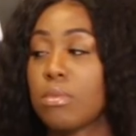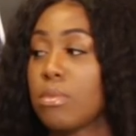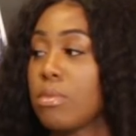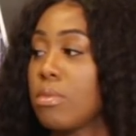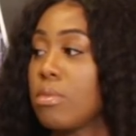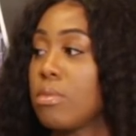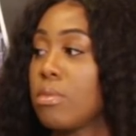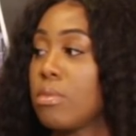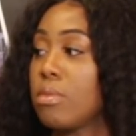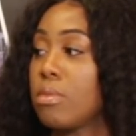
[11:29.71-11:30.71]

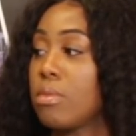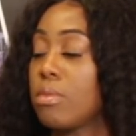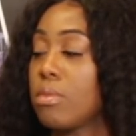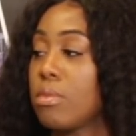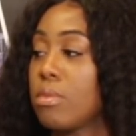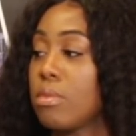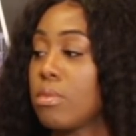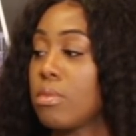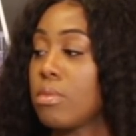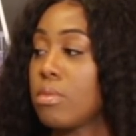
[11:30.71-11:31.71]

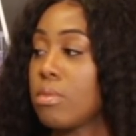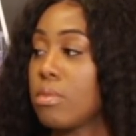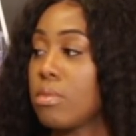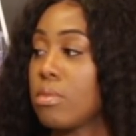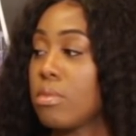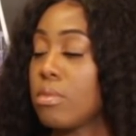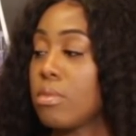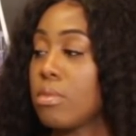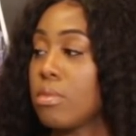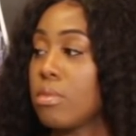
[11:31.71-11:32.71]

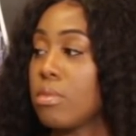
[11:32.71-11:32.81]
No words are spoken by the person on screen.